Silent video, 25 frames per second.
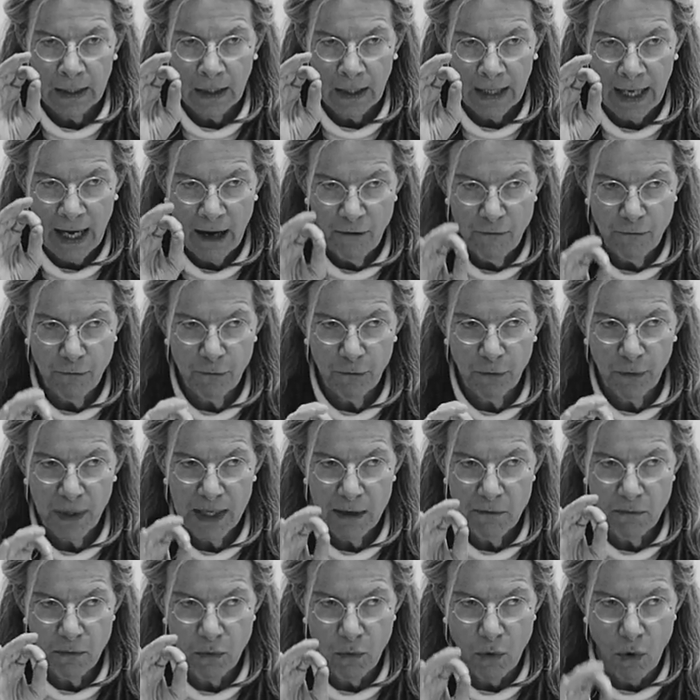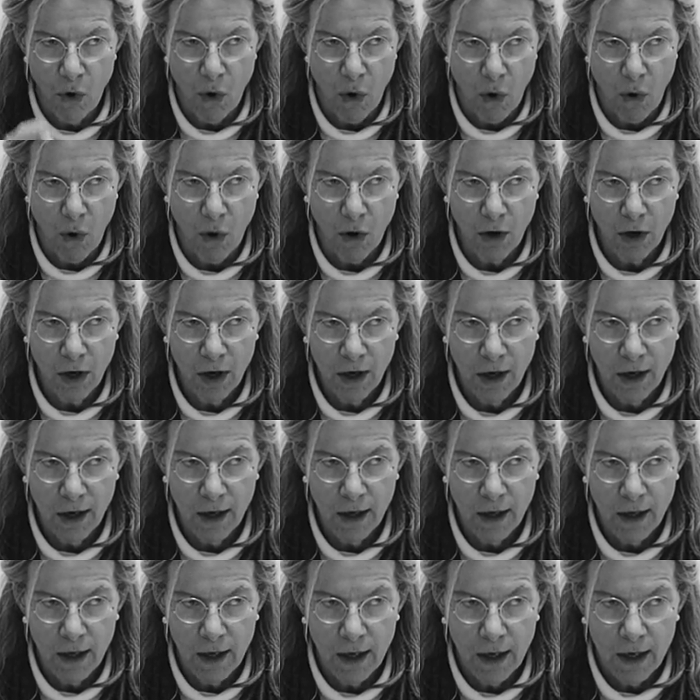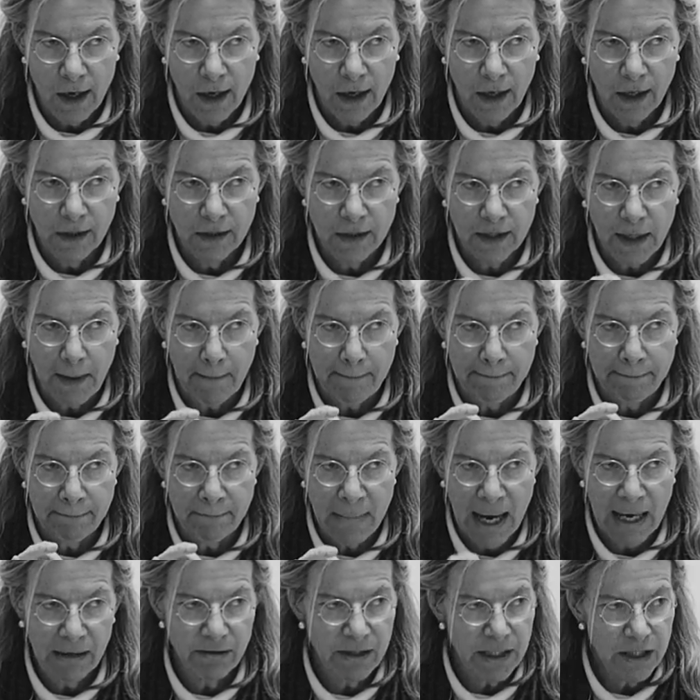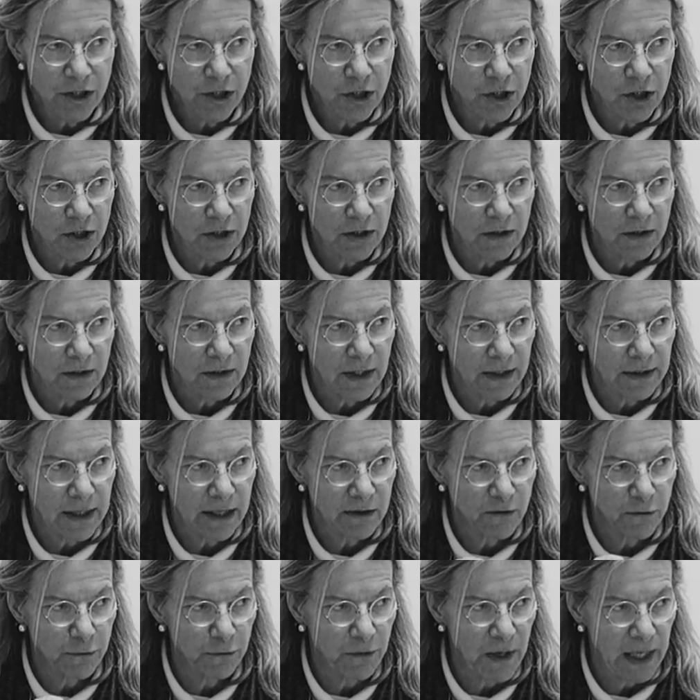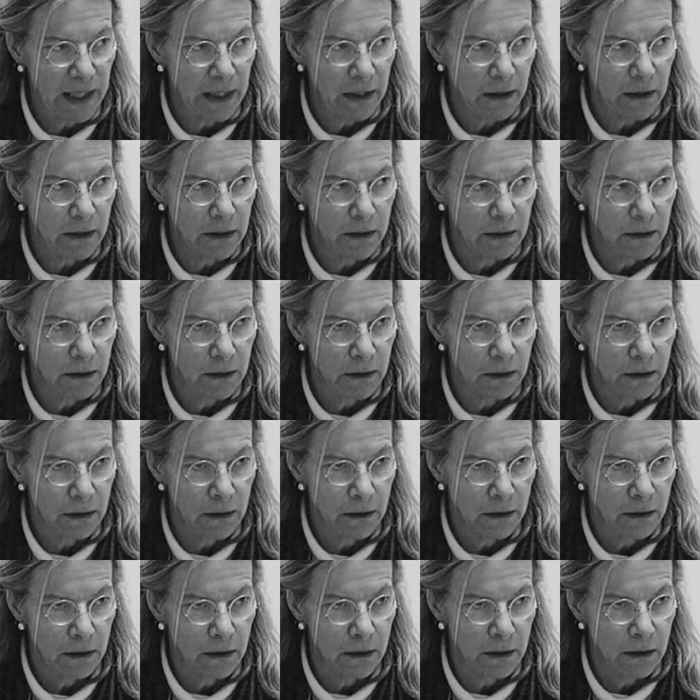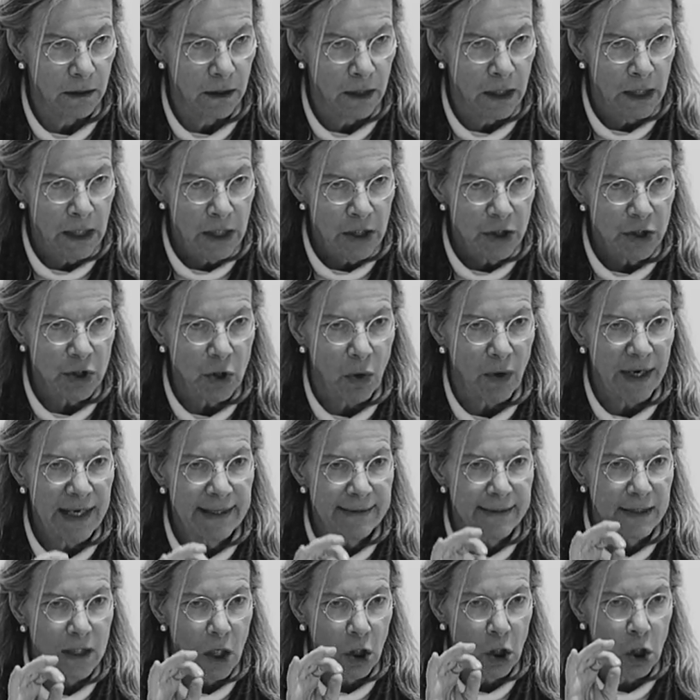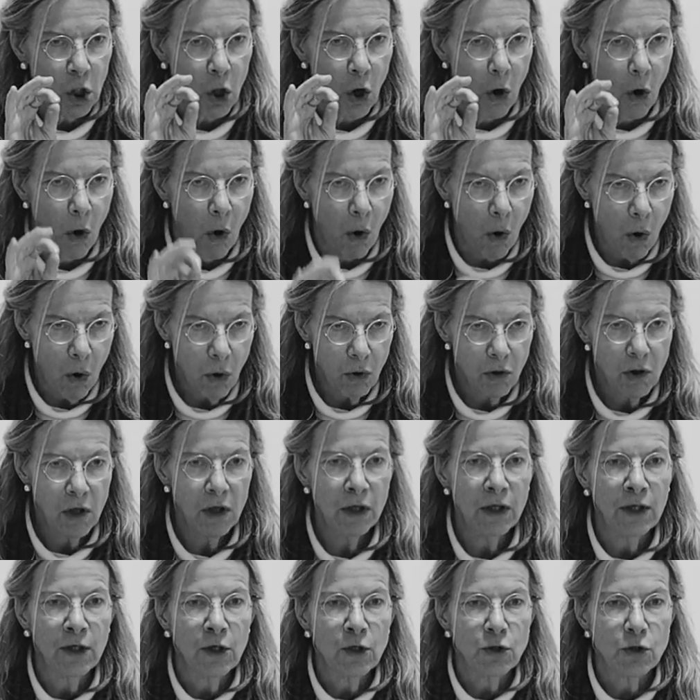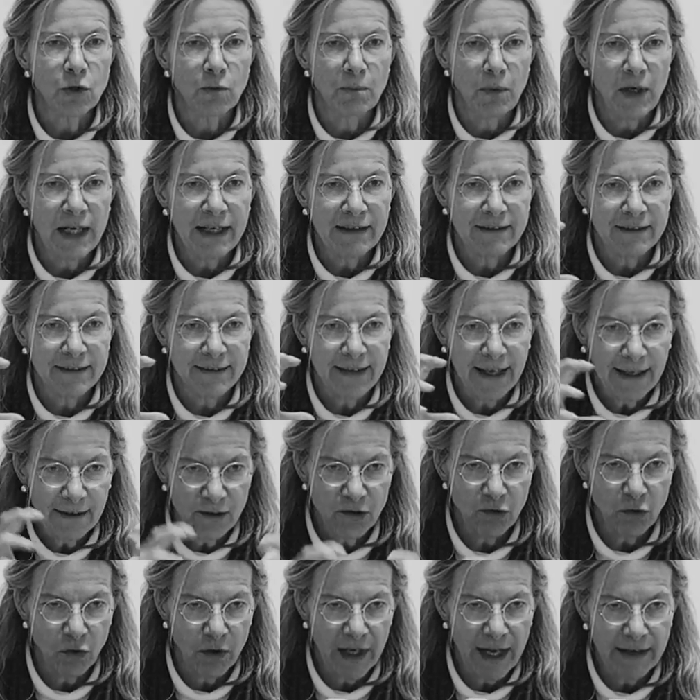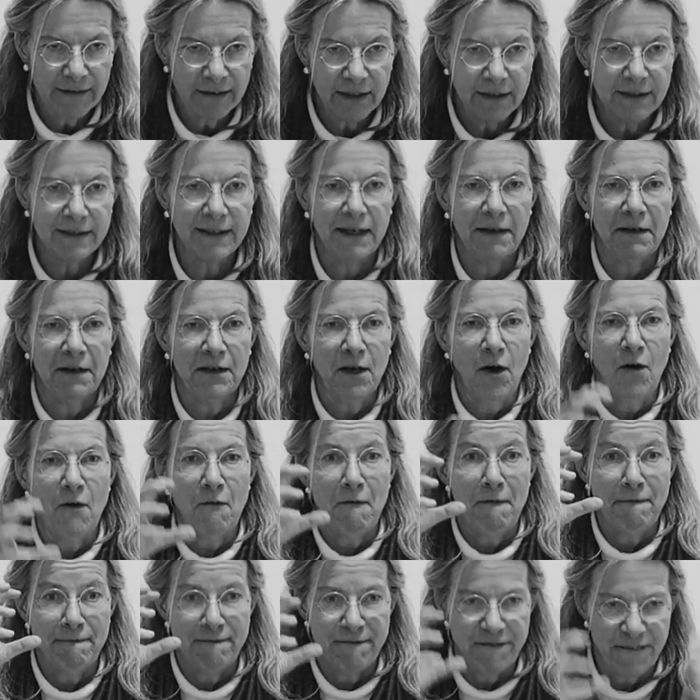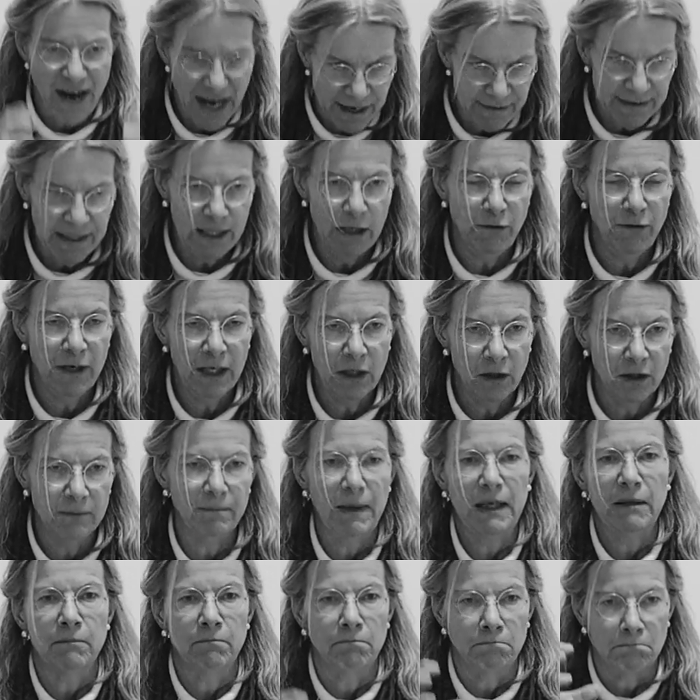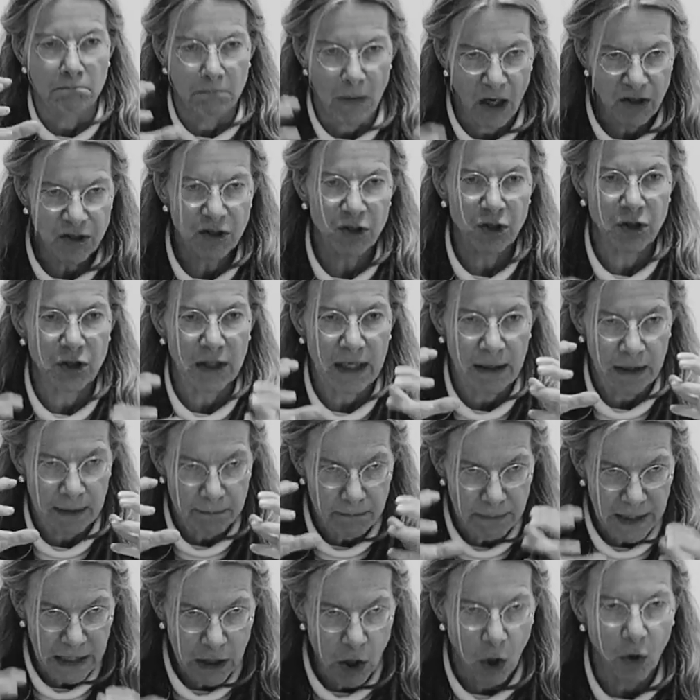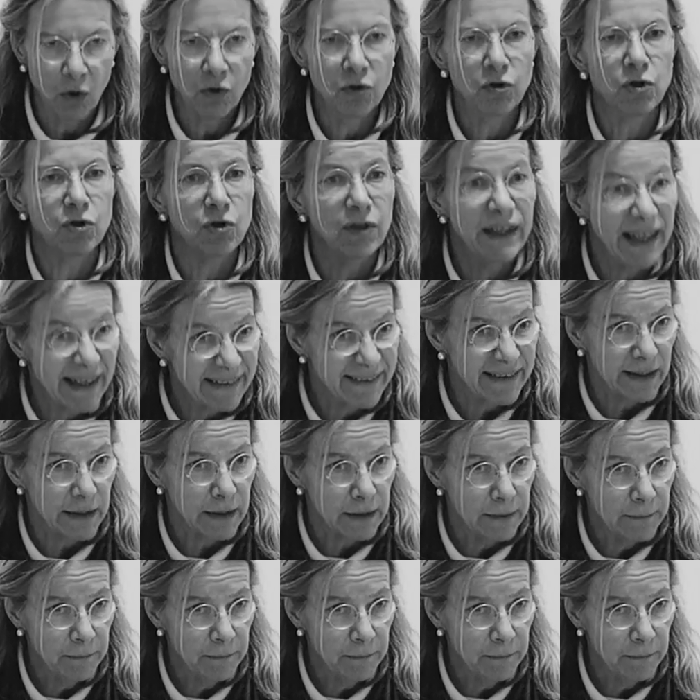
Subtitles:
Every war is a marriage that has failed. So it's a call to bring things together that are very difficult but must and belong together.